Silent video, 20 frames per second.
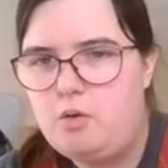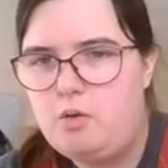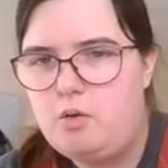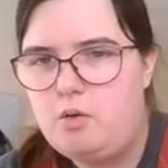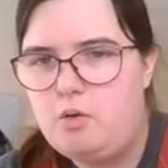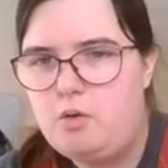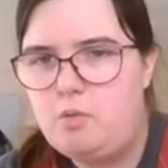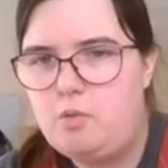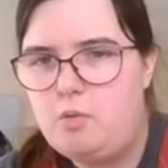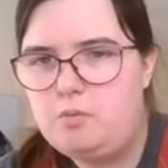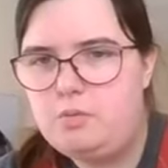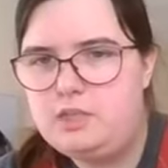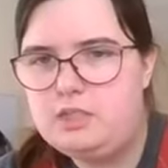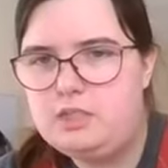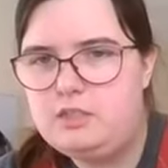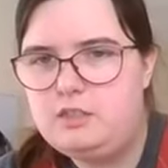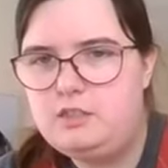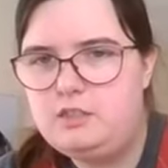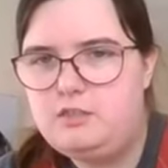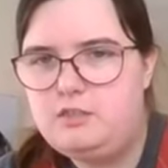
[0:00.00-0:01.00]
what we're
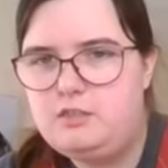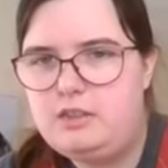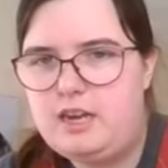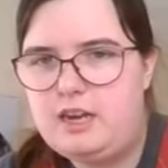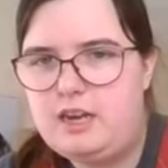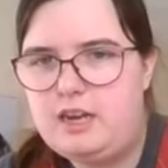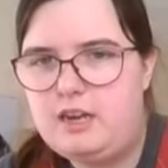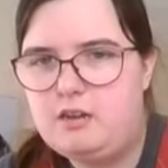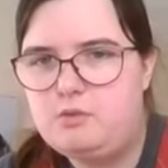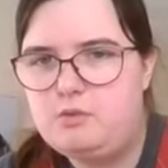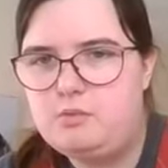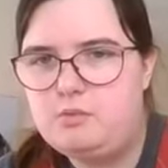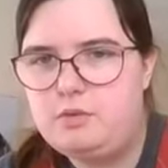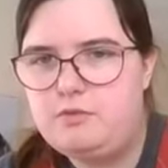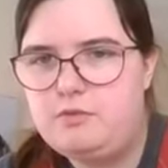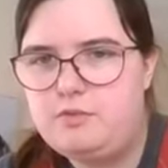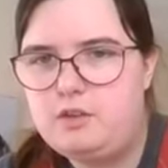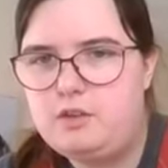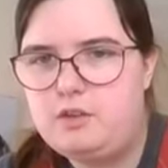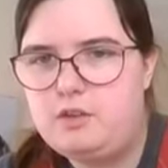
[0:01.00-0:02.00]
going to do now,
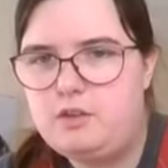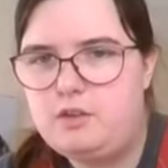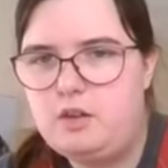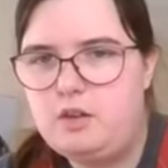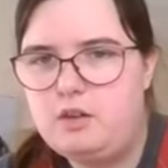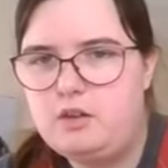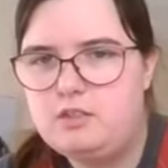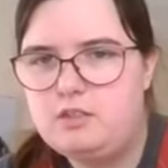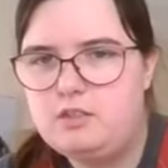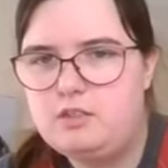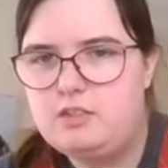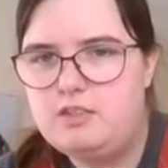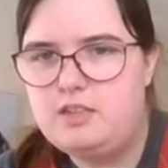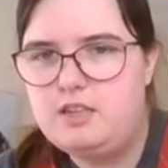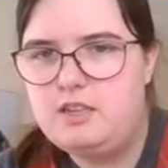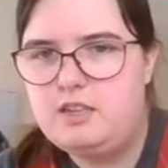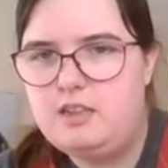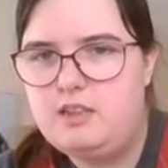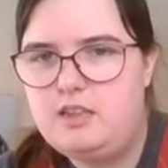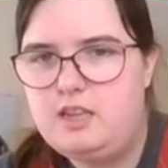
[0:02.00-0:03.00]
we've got
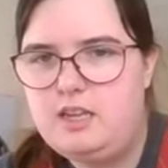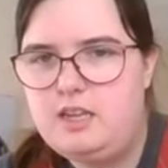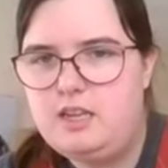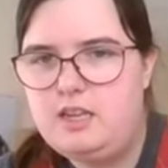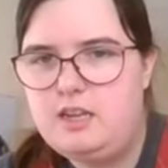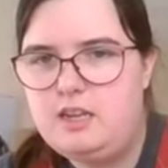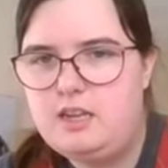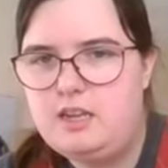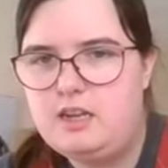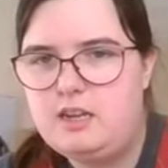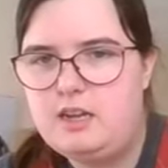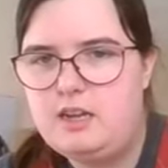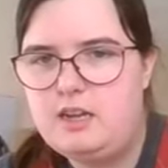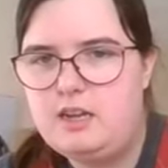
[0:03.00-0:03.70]
the